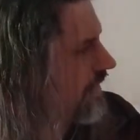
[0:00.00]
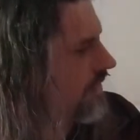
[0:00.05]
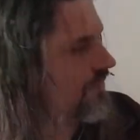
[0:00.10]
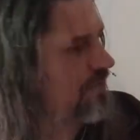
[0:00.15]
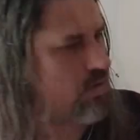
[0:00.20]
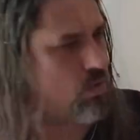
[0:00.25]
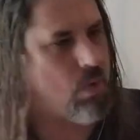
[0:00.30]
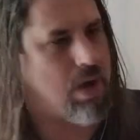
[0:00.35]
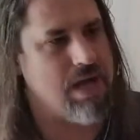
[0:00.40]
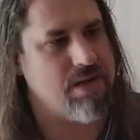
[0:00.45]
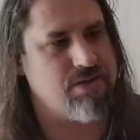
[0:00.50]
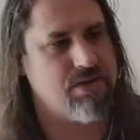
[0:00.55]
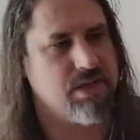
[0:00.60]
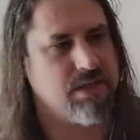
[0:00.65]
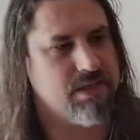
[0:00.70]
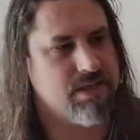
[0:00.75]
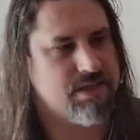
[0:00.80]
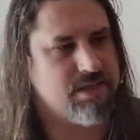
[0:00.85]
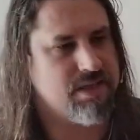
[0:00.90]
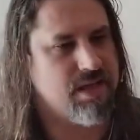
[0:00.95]
if you're watching
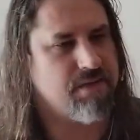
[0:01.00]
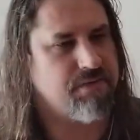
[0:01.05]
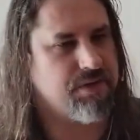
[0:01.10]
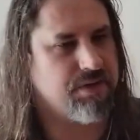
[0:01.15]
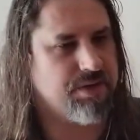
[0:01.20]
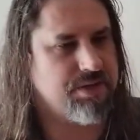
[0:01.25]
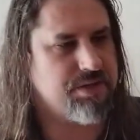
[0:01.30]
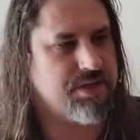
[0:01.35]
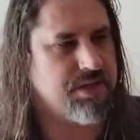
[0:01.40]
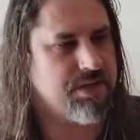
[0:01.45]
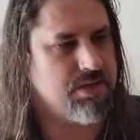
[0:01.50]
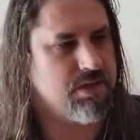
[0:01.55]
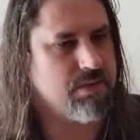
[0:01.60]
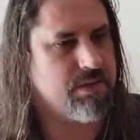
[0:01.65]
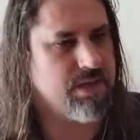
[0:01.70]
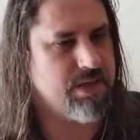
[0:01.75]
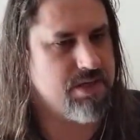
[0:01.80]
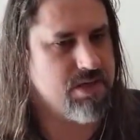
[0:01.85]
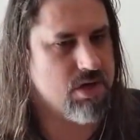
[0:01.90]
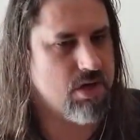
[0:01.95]
this stuff or listening to
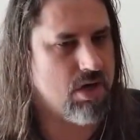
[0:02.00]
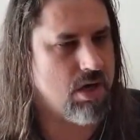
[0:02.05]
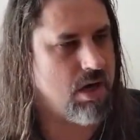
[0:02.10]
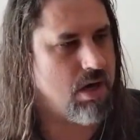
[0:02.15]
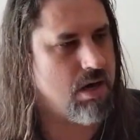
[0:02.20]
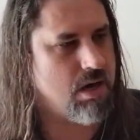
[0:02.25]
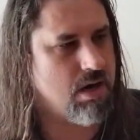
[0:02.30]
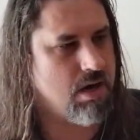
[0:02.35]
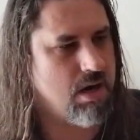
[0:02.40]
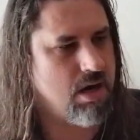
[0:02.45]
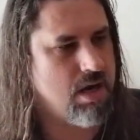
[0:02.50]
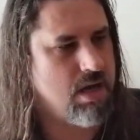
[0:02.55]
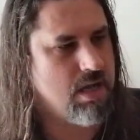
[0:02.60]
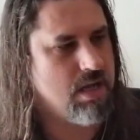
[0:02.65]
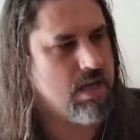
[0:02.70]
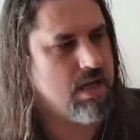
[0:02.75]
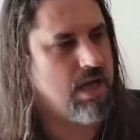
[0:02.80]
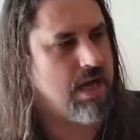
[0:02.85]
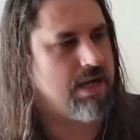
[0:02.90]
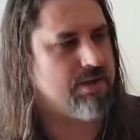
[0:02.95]
it in your car.
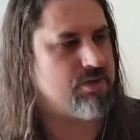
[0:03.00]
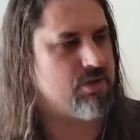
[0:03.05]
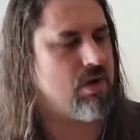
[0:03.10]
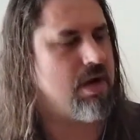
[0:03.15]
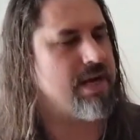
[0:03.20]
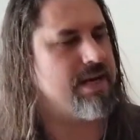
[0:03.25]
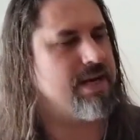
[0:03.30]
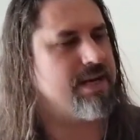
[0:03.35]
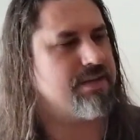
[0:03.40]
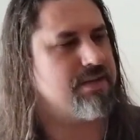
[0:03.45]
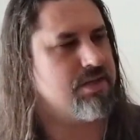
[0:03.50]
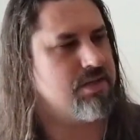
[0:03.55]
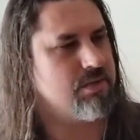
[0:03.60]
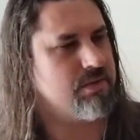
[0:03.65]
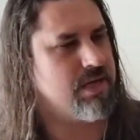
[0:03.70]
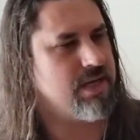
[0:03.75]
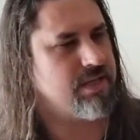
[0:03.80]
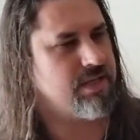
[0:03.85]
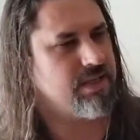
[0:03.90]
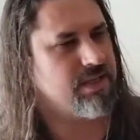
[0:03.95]
I'll try not to do
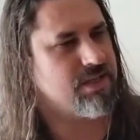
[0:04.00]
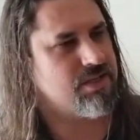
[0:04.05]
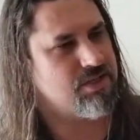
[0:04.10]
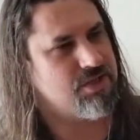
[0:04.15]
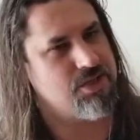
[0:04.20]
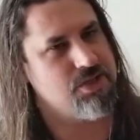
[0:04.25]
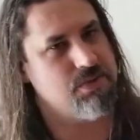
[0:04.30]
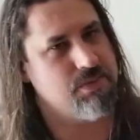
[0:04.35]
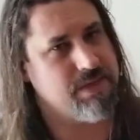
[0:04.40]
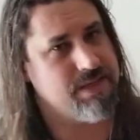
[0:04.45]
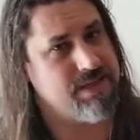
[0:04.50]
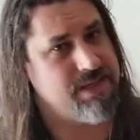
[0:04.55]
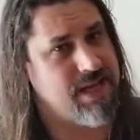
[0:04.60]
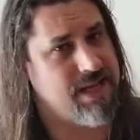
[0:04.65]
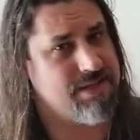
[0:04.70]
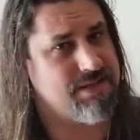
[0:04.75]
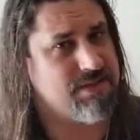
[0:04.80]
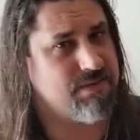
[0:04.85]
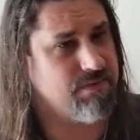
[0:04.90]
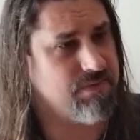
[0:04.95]
anything that's too
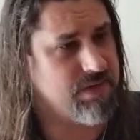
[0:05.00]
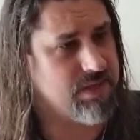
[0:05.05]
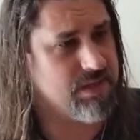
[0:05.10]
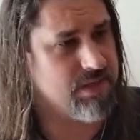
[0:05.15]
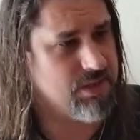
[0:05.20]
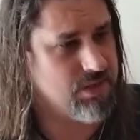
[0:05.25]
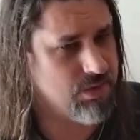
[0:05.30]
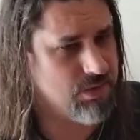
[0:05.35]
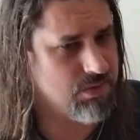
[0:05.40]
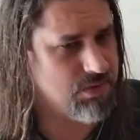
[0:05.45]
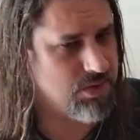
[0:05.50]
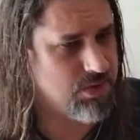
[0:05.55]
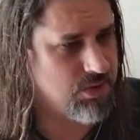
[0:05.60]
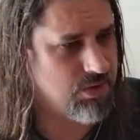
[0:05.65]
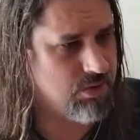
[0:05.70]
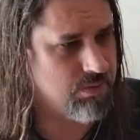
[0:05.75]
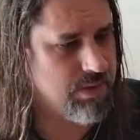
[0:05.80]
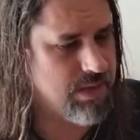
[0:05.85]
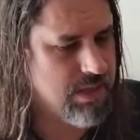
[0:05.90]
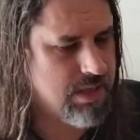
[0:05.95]
intense via
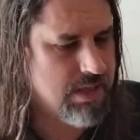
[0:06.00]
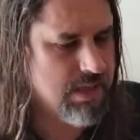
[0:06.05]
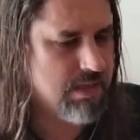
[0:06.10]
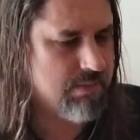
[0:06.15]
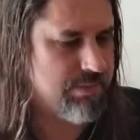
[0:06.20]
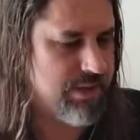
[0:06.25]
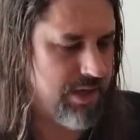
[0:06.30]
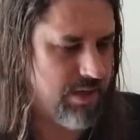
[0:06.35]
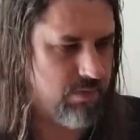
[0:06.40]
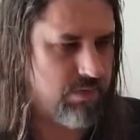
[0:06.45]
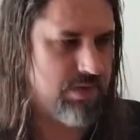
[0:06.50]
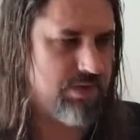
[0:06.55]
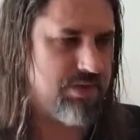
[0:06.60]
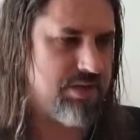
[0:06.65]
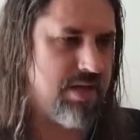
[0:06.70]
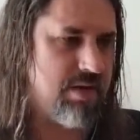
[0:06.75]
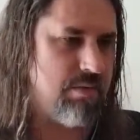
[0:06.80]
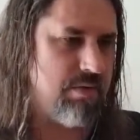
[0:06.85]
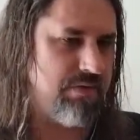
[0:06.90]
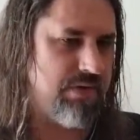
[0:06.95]
YouTube, but I will
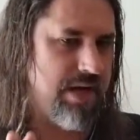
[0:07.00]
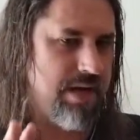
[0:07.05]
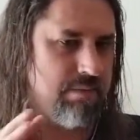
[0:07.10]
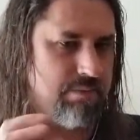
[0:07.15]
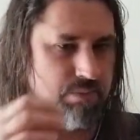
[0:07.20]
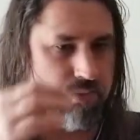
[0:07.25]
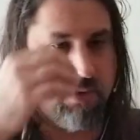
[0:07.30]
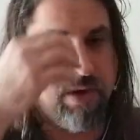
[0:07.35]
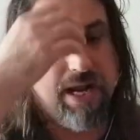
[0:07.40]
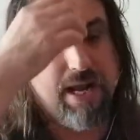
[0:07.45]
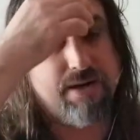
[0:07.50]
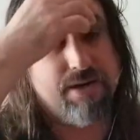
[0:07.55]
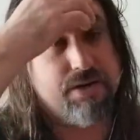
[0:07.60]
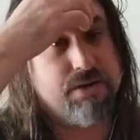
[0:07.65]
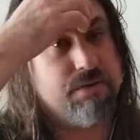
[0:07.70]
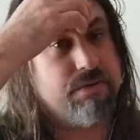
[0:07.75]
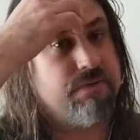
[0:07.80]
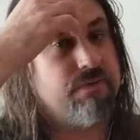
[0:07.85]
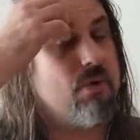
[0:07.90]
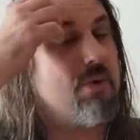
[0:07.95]
say we've got a brand
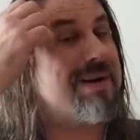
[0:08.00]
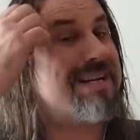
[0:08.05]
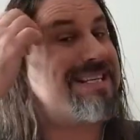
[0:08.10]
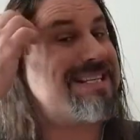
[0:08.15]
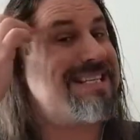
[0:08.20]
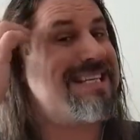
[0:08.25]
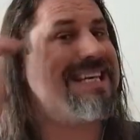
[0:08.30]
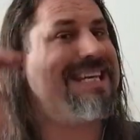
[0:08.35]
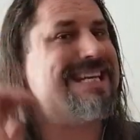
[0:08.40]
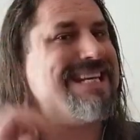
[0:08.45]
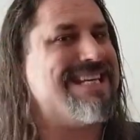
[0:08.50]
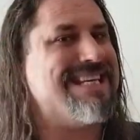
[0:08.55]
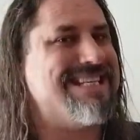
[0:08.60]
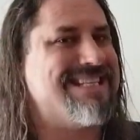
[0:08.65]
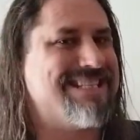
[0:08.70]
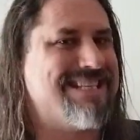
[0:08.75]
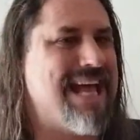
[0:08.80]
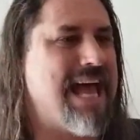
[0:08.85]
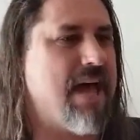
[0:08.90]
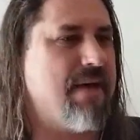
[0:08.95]
new 4-CD
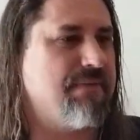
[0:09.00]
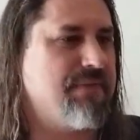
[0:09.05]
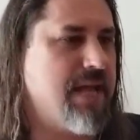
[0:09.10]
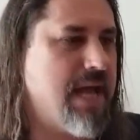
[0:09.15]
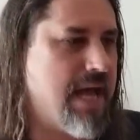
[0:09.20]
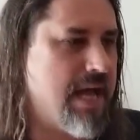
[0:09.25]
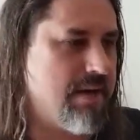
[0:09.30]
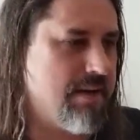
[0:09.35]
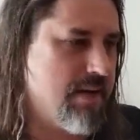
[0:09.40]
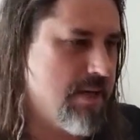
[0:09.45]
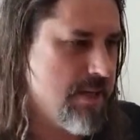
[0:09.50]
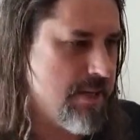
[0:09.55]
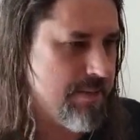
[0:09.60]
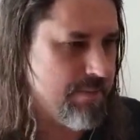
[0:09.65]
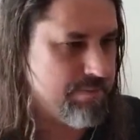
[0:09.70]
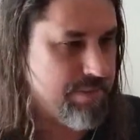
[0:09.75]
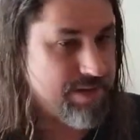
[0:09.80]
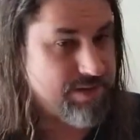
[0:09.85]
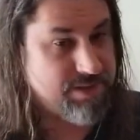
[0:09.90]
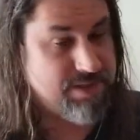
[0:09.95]
set that
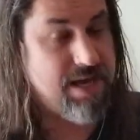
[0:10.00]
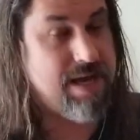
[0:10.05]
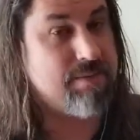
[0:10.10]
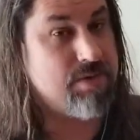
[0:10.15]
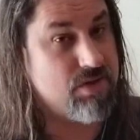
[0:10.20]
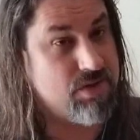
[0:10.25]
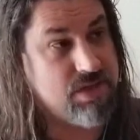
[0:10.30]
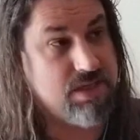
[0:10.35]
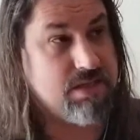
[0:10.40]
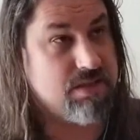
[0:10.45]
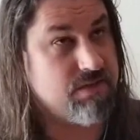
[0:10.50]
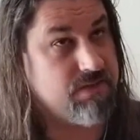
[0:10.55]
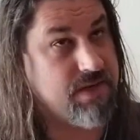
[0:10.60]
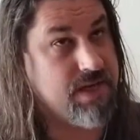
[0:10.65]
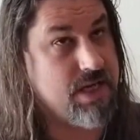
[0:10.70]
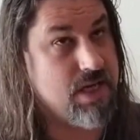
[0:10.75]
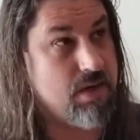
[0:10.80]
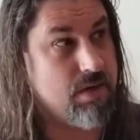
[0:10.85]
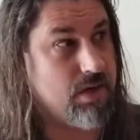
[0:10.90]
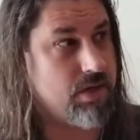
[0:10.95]
by the time you see this
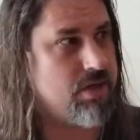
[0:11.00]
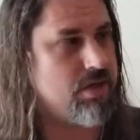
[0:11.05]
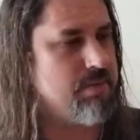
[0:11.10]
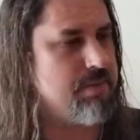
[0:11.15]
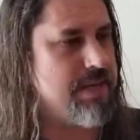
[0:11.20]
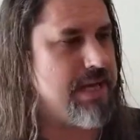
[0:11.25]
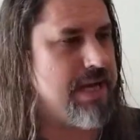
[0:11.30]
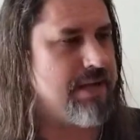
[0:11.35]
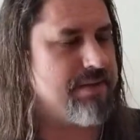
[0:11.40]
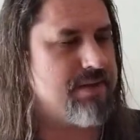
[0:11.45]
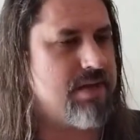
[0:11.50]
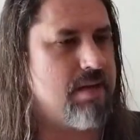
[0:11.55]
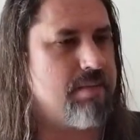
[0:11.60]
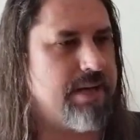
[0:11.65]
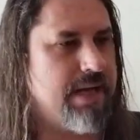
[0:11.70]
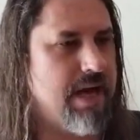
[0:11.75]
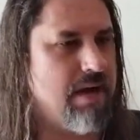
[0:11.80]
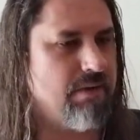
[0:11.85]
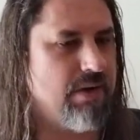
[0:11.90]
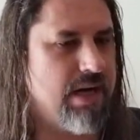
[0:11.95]
video, it could be out. It's
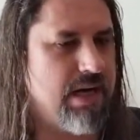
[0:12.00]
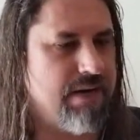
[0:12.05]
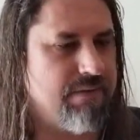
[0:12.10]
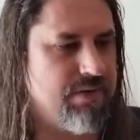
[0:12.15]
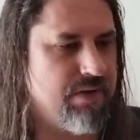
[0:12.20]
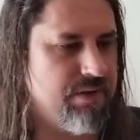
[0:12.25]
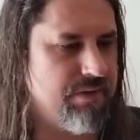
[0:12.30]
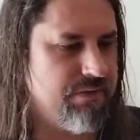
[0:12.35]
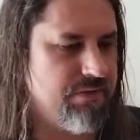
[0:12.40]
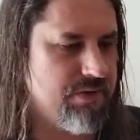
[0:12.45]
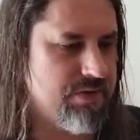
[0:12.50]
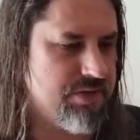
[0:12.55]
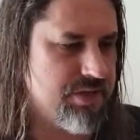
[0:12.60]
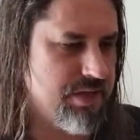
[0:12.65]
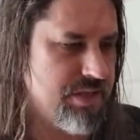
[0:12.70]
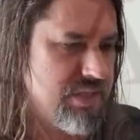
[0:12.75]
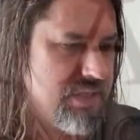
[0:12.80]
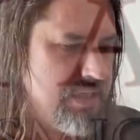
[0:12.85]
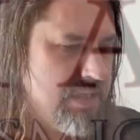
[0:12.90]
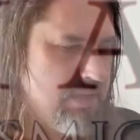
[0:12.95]
coming out right after the first of
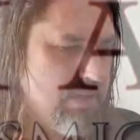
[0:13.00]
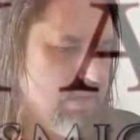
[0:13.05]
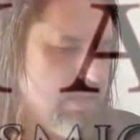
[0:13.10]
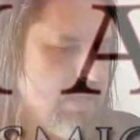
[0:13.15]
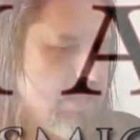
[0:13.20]
the year,